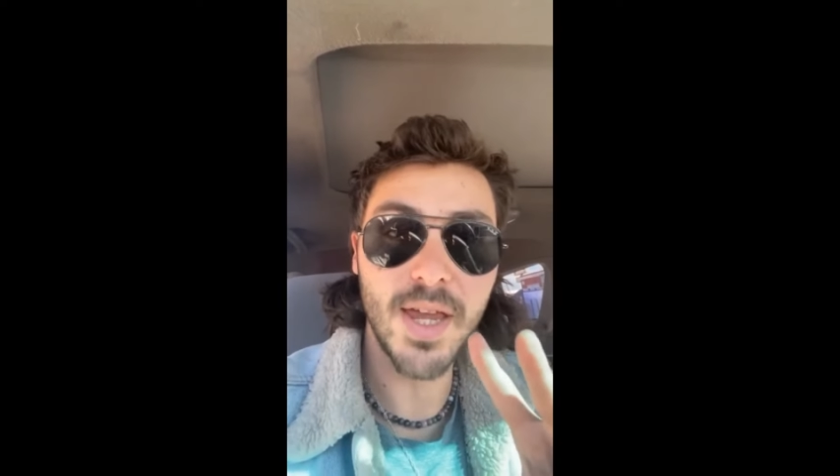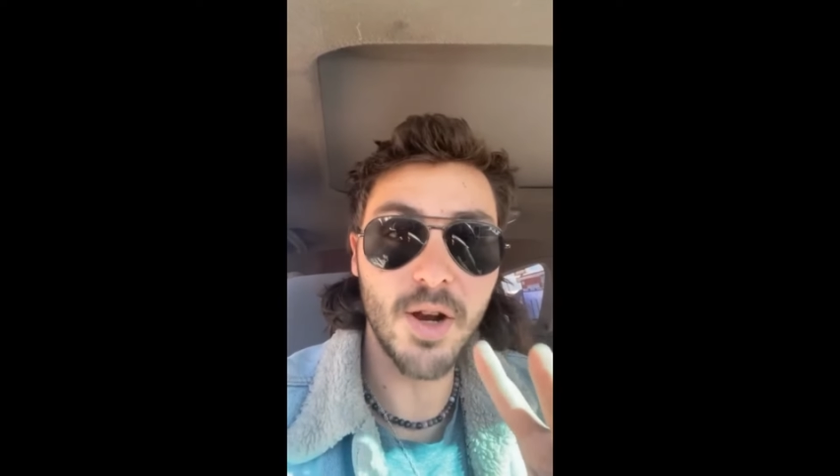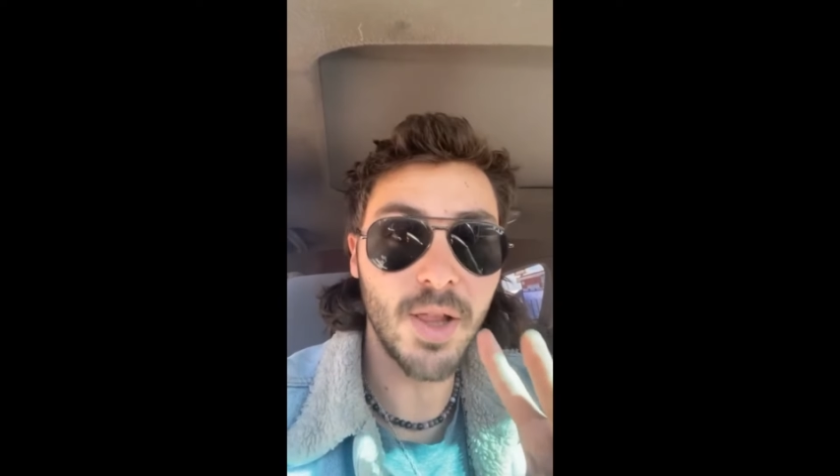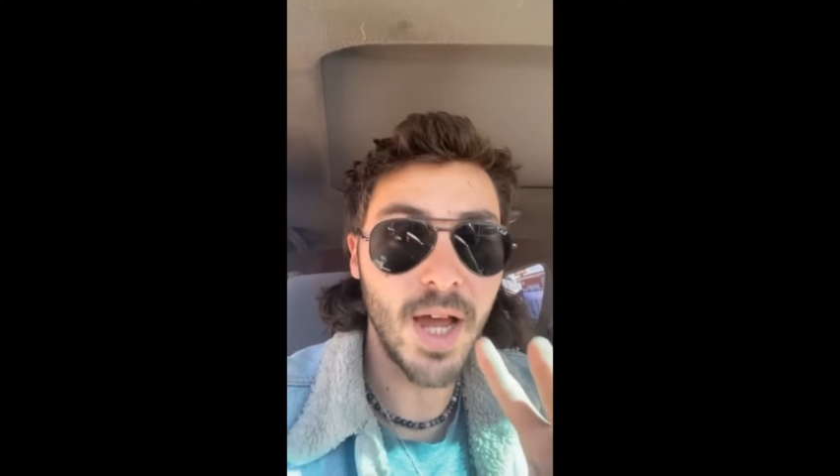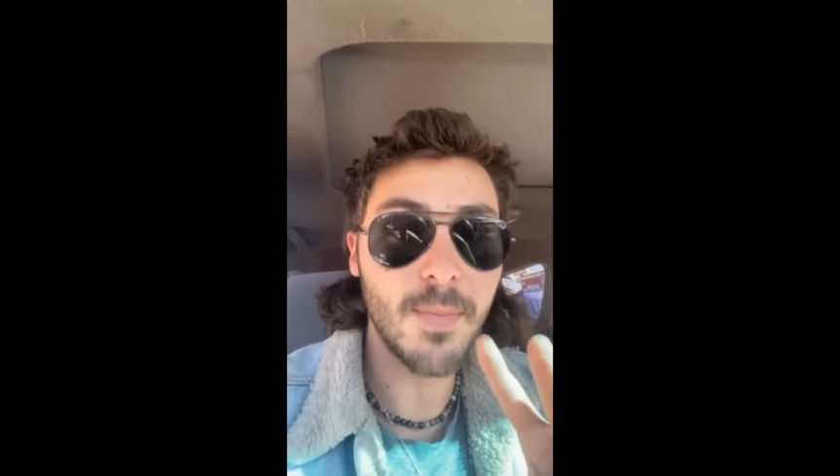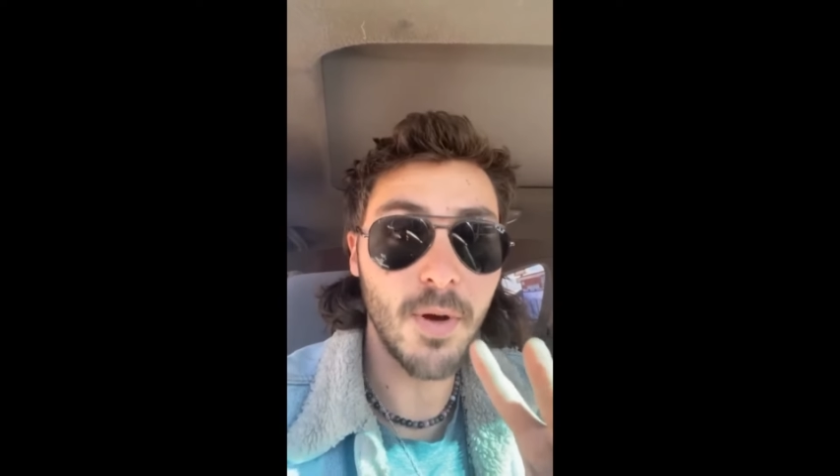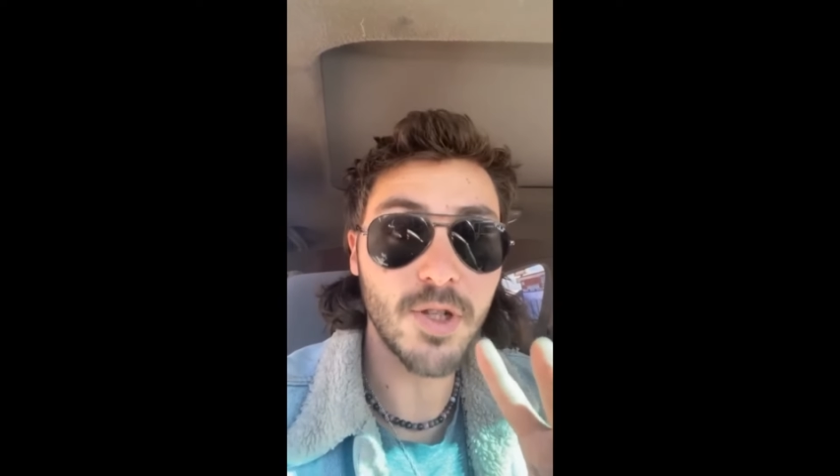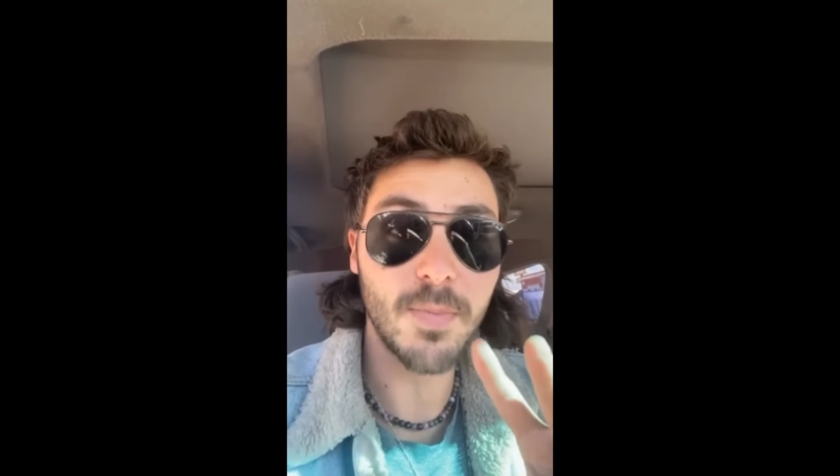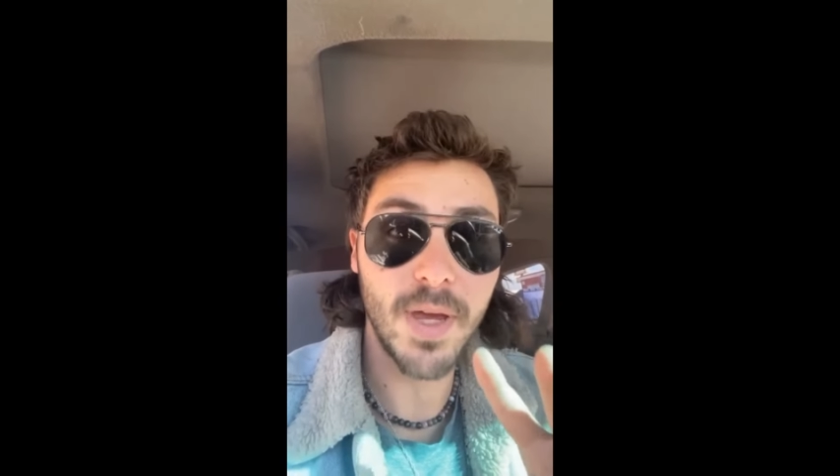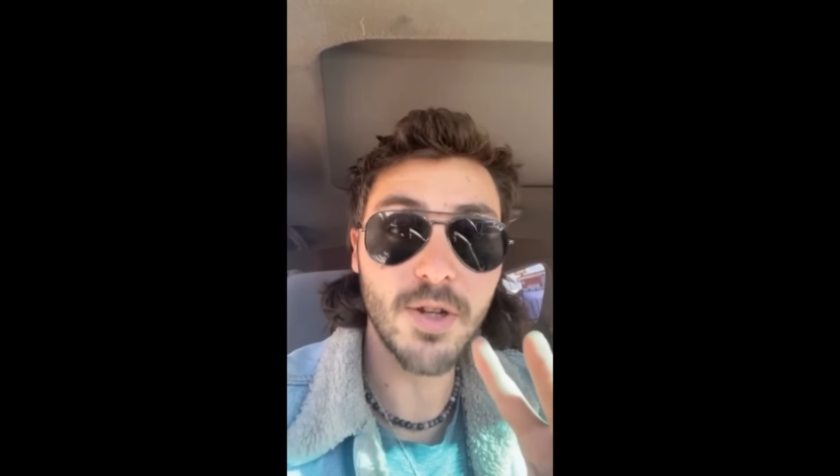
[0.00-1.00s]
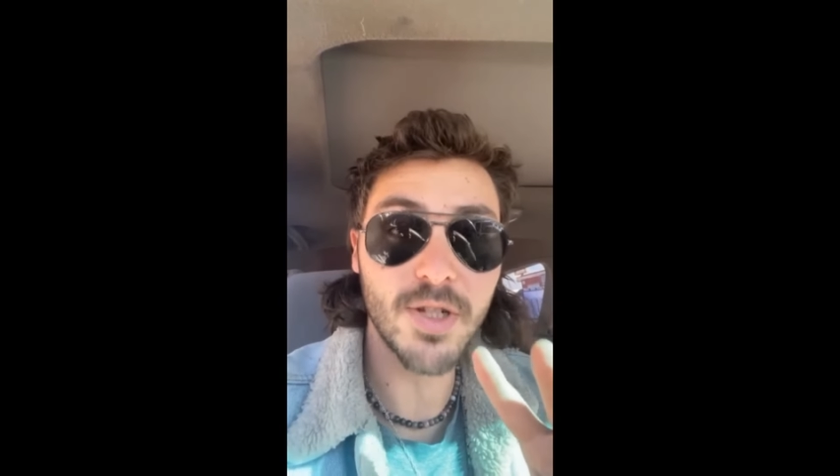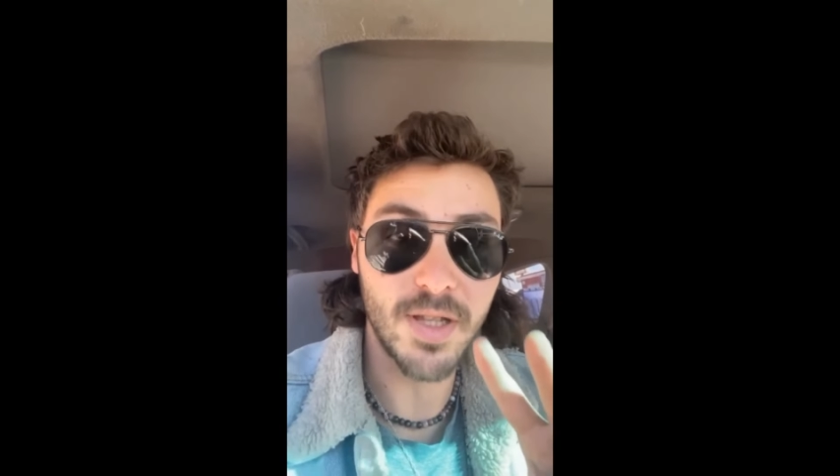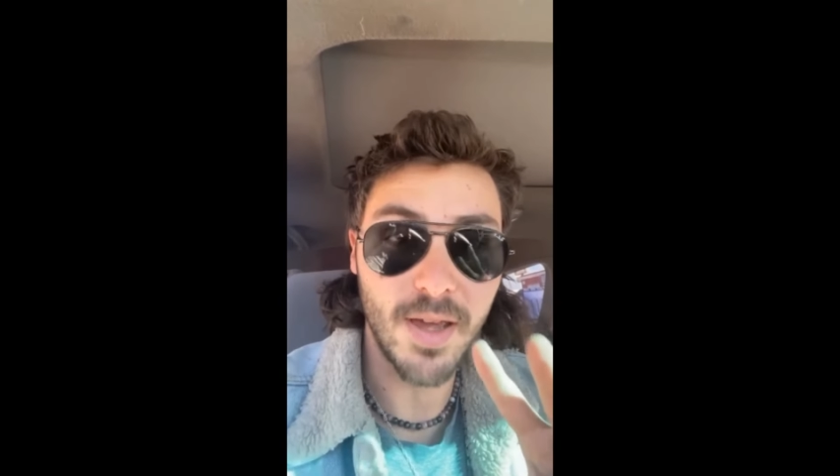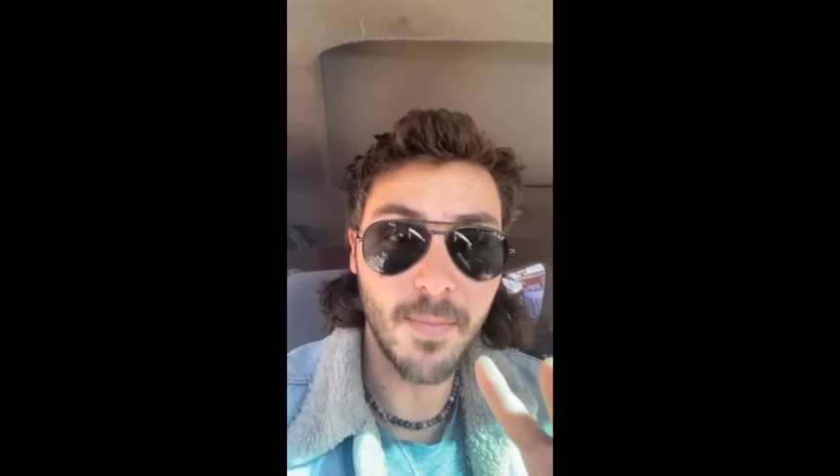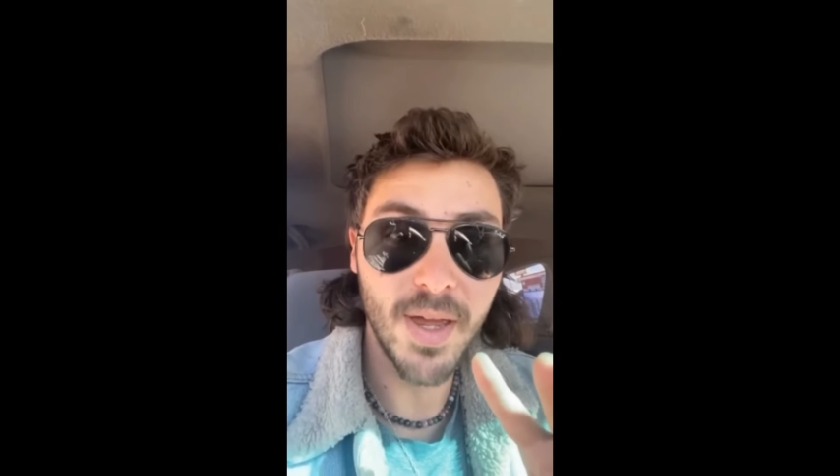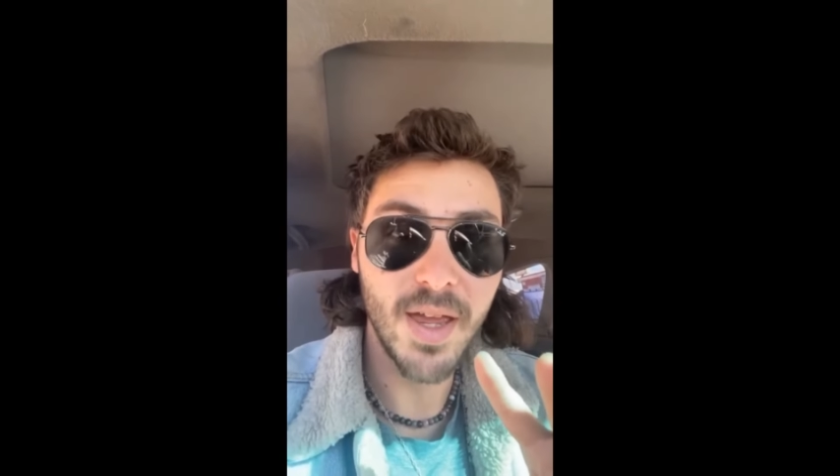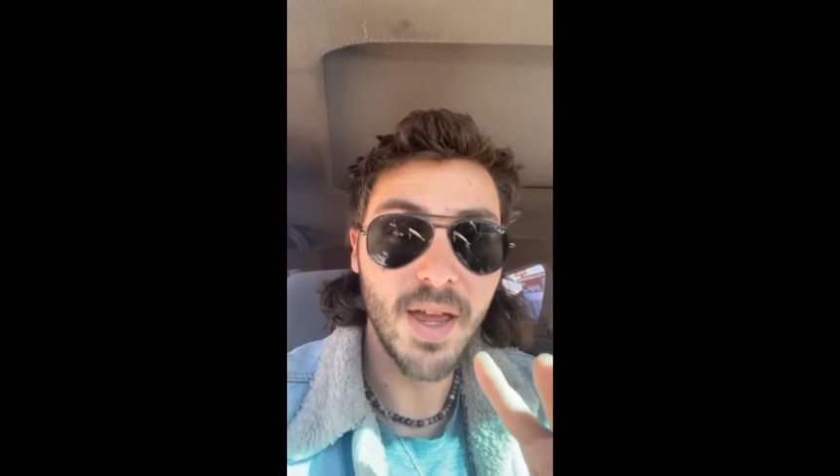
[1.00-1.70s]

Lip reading: get online posting pictures of them.